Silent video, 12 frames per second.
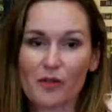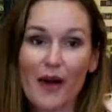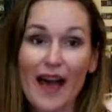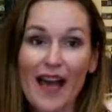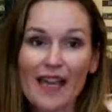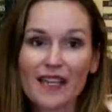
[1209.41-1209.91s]

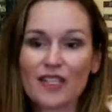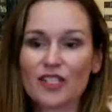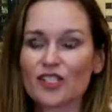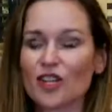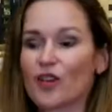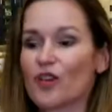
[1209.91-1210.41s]
buy.
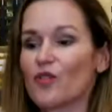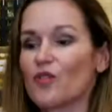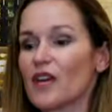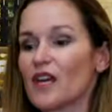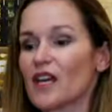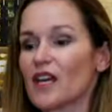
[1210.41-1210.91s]
So
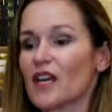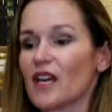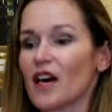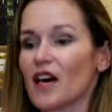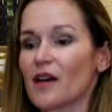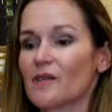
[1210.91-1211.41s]

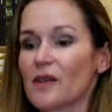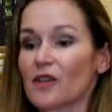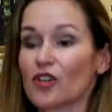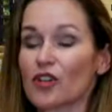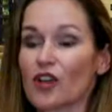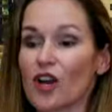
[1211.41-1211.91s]
it
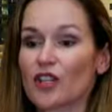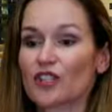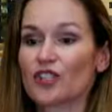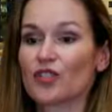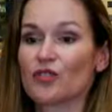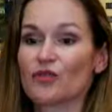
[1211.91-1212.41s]
could
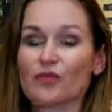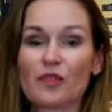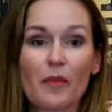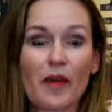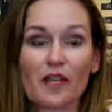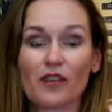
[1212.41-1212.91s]
cost you,
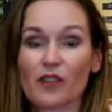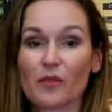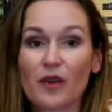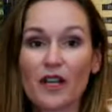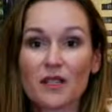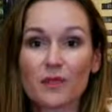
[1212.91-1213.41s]
depending on the
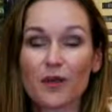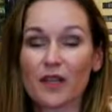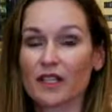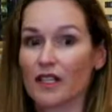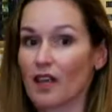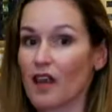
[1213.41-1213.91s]
price
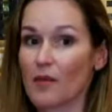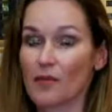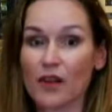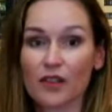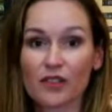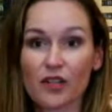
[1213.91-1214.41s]
point, a
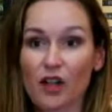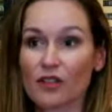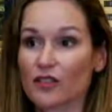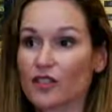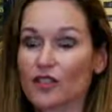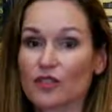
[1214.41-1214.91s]
couple
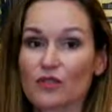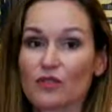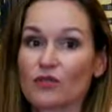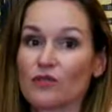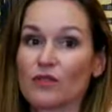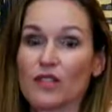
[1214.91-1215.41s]
$100s
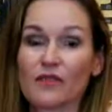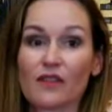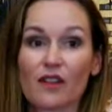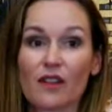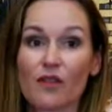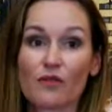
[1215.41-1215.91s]
to
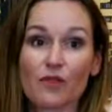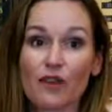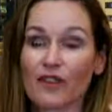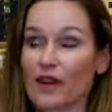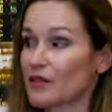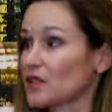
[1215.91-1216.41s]
even over
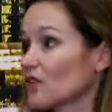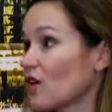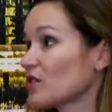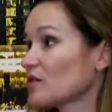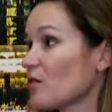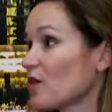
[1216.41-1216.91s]

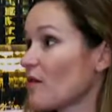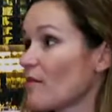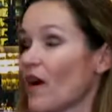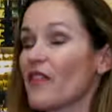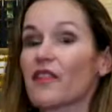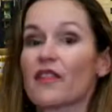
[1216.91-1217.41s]
$1,000 more a
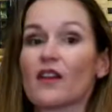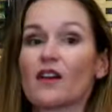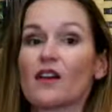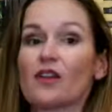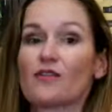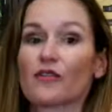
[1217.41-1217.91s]
month.
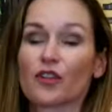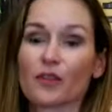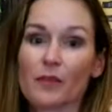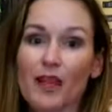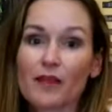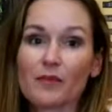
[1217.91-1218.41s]
Wow. For your
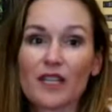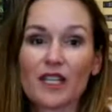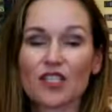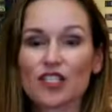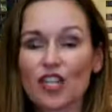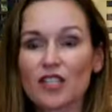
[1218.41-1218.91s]
payment.
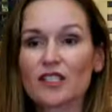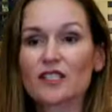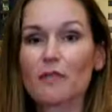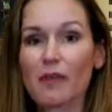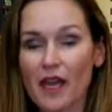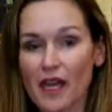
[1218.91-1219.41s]
It just
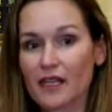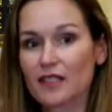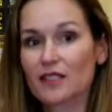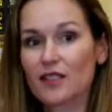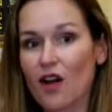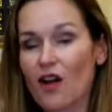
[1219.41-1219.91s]

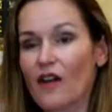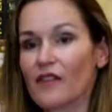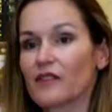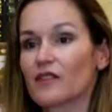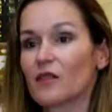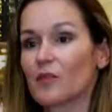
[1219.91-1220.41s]
depends
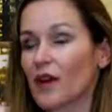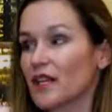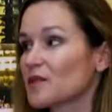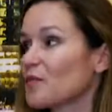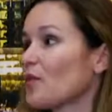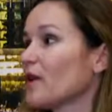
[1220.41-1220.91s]
on the
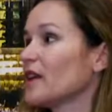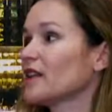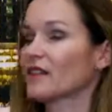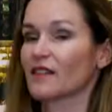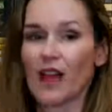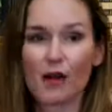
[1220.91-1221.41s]
price
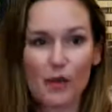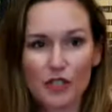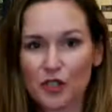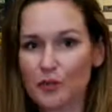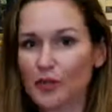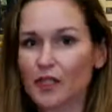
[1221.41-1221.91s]
point, how
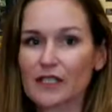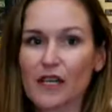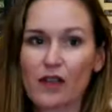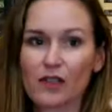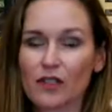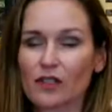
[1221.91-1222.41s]
much you're putting
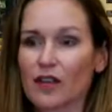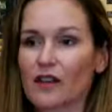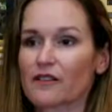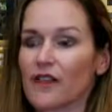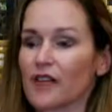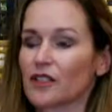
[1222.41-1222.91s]
down, and a lot
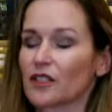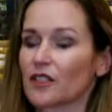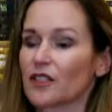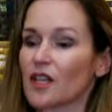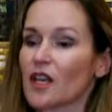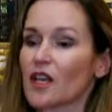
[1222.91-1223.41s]
of factors.